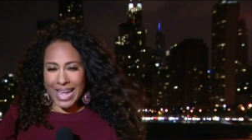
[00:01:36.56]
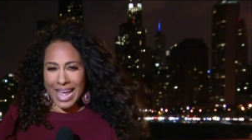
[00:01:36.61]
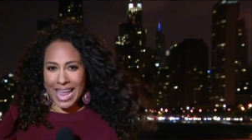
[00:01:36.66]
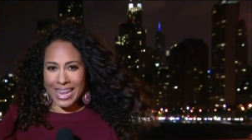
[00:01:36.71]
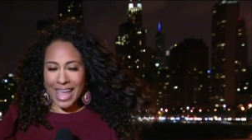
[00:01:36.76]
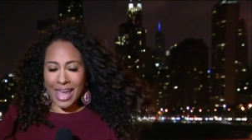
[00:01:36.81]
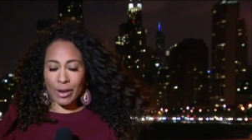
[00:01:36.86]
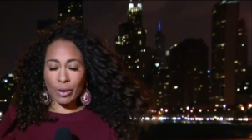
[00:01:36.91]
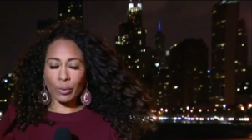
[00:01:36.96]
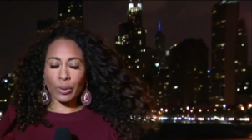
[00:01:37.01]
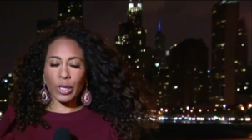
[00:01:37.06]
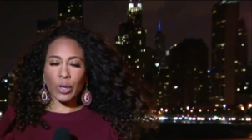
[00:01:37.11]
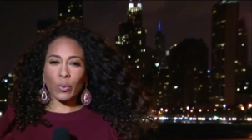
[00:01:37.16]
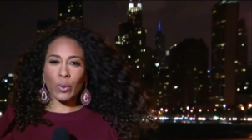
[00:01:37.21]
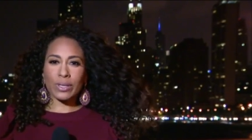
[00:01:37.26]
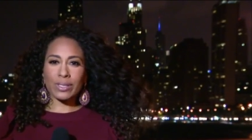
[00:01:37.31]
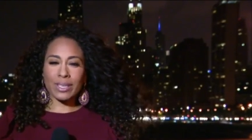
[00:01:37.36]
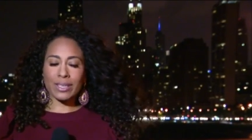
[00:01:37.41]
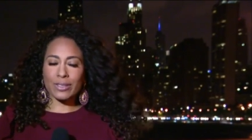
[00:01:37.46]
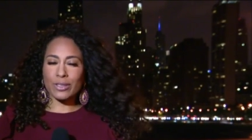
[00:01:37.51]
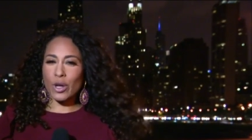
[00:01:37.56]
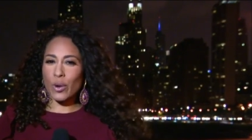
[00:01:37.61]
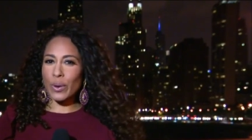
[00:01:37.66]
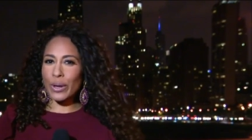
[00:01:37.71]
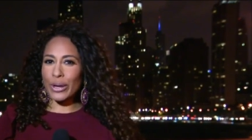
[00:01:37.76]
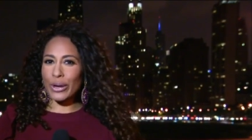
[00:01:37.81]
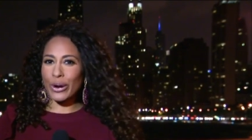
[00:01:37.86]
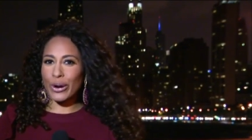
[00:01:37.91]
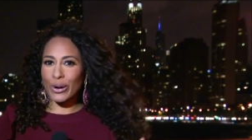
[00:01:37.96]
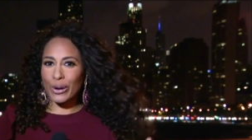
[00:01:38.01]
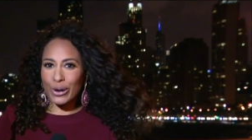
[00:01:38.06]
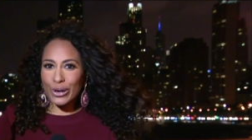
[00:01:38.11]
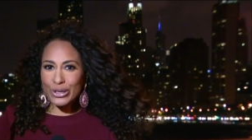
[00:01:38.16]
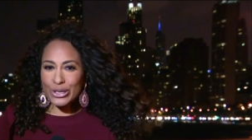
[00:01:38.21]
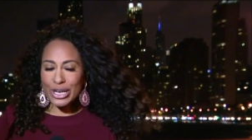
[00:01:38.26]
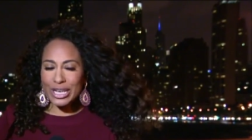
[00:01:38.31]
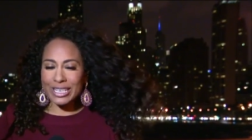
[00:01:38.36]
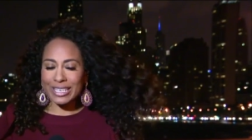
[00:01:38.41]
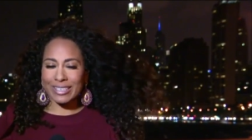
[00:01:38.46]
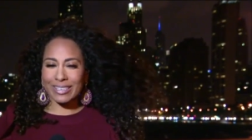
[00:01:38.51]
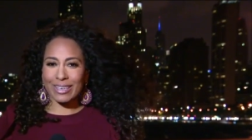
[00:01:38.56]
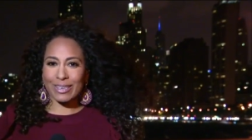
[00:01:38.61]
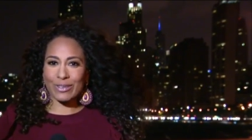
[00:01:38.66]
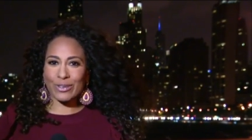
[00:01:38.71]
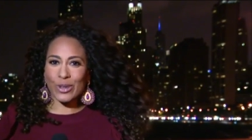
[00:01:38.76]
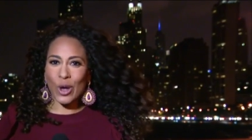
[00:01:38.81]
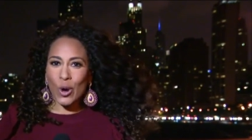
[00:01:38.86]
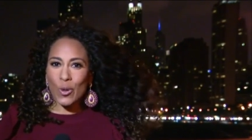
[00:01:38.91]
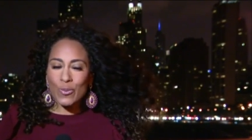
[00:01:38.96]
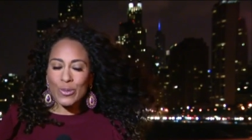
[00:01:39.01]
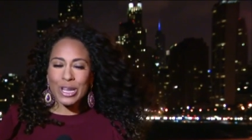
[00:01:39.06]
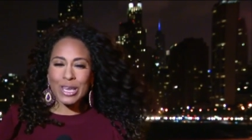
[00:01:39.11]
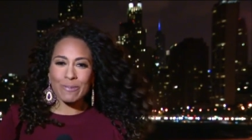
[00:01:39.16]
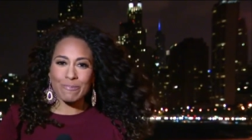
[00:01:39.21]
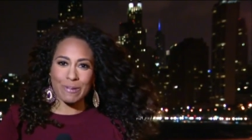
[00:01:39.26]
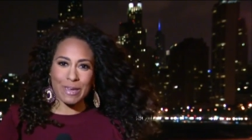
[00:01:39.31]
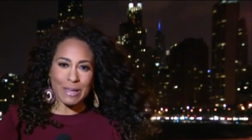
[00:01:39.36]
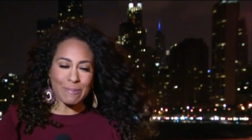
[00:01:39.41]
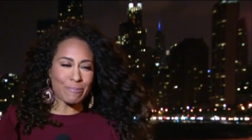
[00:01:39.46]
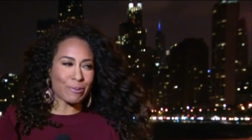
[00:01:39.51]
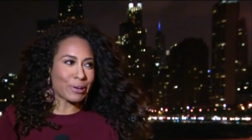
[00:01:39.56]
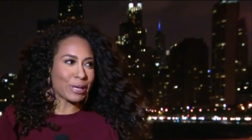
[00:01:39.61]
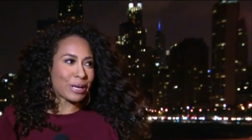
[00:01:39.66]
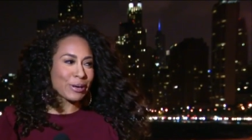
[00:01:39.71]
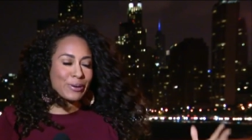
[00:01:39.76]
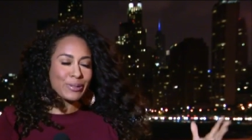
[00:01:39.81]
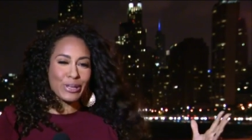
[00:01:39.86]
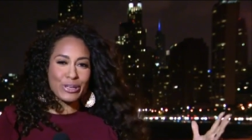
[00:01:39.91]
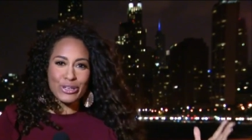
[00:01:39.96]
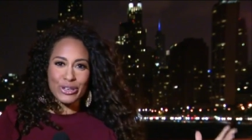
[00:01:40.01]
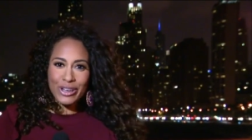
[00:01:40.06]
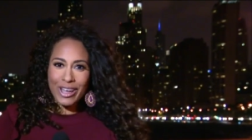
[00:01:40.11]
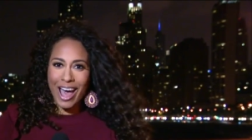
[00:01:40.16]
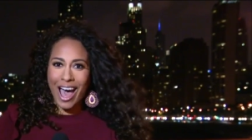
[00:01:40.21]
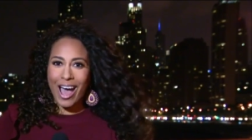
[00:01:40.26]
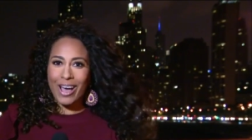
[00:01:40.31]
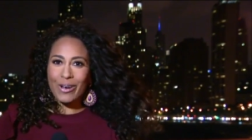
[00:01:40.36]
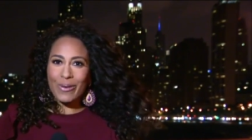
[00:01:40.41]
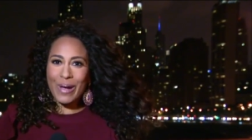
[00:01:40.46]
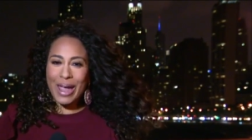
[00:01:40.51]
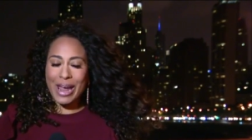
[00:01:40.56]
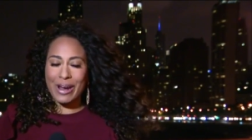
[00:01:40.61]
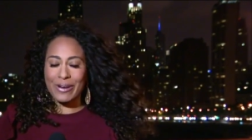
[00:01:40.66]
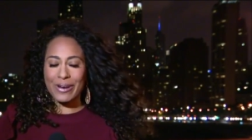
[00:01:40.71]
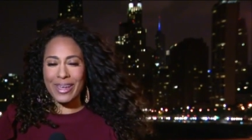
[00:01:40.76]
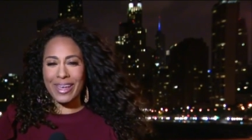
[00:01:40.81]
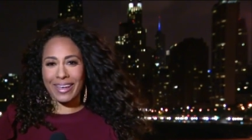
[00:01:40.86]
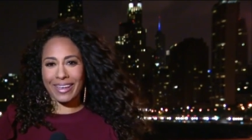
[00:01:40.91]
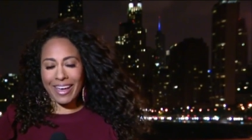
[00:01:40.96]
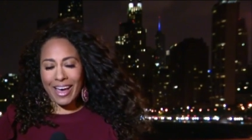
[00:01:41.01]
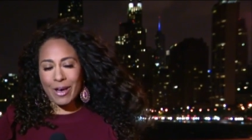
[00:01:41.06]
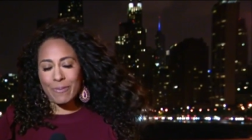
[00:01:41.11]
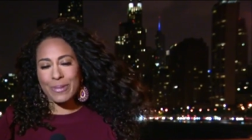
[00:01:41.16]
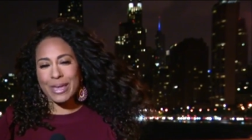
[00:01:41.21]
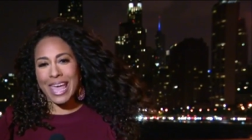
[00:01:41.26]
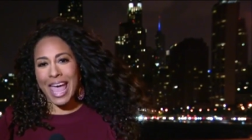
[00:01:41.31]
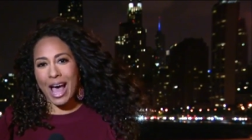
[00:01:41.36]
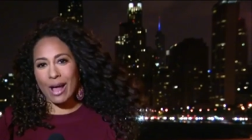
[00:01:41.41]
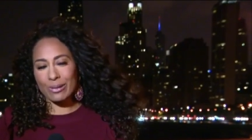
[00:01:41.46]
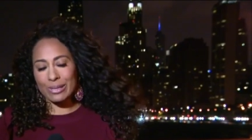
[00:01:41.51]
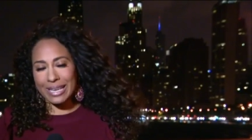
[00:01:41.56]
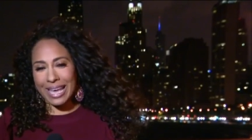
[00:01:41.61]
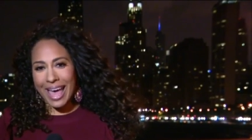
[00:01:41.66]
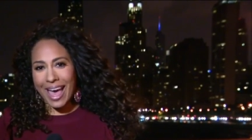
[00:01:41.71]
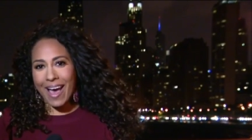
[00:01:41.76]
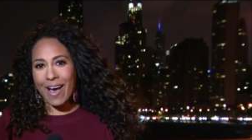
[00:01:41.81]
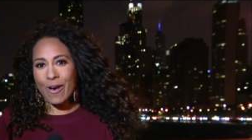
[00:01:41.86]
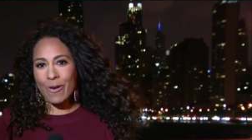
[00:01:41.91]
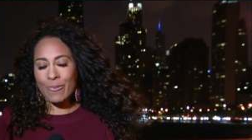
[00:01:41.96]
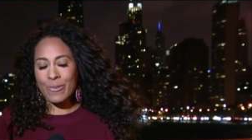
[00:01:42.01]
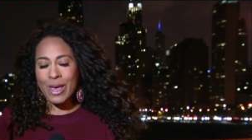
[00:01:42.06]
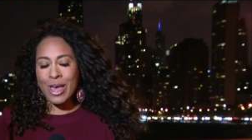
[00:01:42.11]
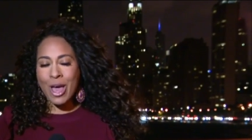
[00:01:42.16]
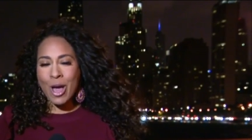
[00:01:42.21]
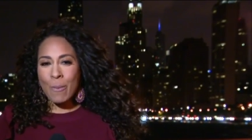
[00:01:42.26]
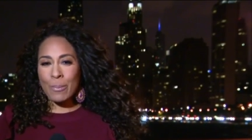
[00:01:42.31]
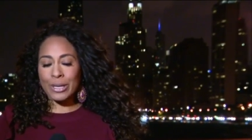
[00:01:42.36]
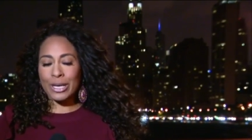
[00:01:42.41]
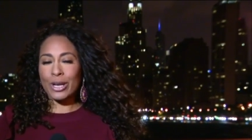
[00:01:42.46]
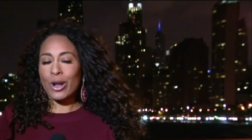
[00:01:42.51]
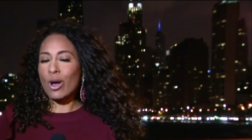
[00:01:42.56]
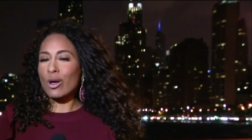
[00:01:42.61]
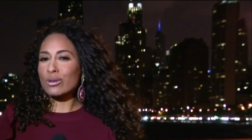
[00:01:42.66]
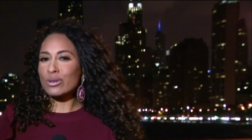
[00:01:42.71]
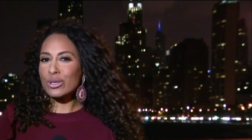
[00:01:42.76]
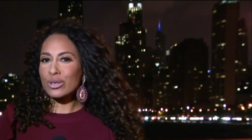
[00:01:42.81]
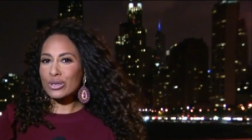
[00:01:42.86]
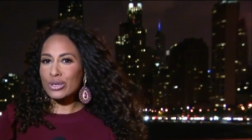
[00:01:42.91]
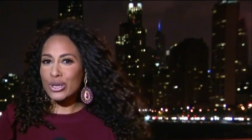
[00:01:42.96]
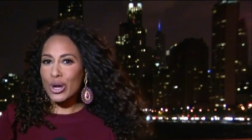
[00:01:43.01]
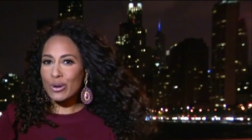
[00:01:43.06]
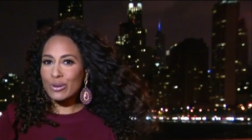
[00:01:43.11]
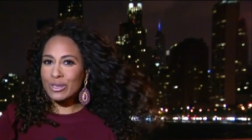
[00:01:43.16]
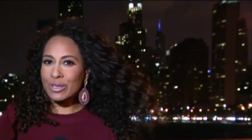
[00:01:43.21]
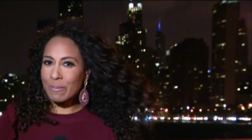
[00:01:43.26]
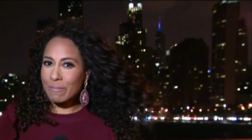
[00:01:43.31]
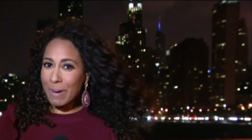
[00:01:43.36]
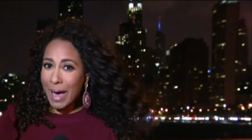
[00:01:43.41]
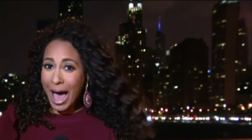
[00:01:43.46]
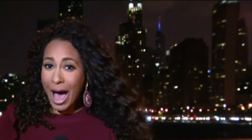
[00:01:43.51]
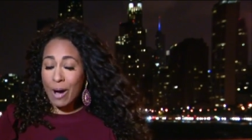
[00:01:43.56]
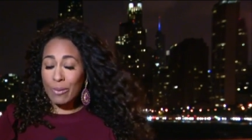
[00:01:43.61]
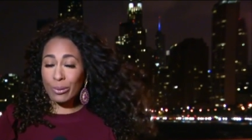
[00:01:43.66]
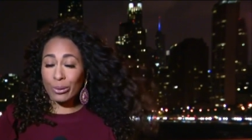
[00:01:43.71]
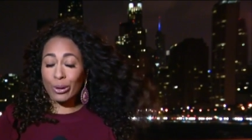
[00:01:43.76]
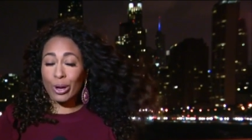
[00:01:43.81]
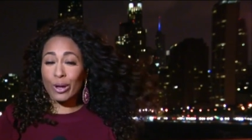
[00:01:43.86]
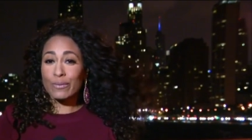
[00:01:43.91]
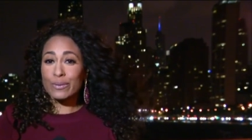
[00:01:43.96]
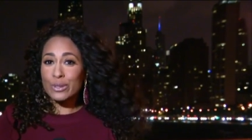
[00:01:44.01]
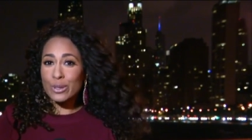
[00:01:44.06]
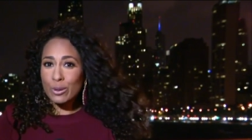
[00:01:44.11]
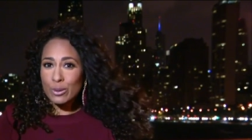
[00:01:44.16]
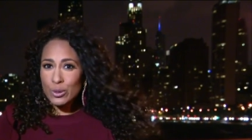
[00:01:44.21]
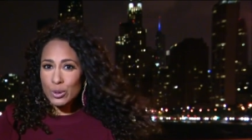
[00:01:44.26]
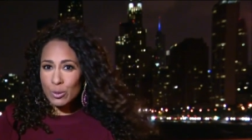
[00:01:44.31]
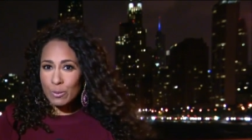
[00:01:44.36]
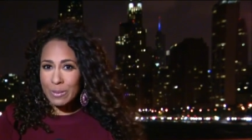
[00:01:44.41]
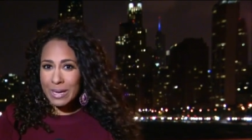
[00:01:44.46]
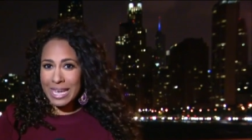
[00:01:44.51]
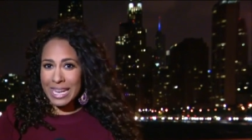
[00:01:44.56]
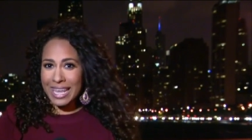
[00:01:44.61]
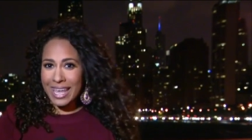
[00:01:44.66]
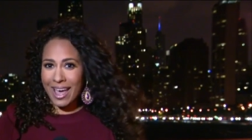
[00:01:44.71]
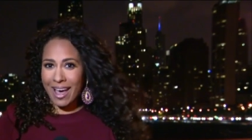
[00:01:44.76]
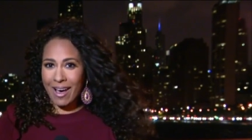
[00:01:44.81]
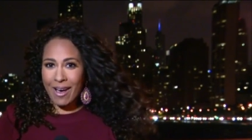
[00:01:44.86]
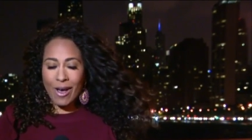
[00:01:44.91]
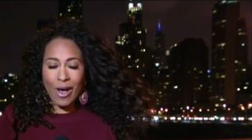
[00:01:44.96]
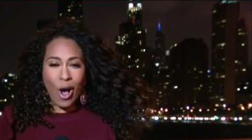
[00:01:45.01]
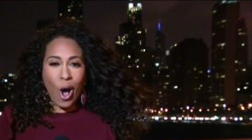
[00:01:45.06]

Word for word: And not only was it so encouraging to see so many people here in the Chicago area coming out to help, but it also shows the power of social media.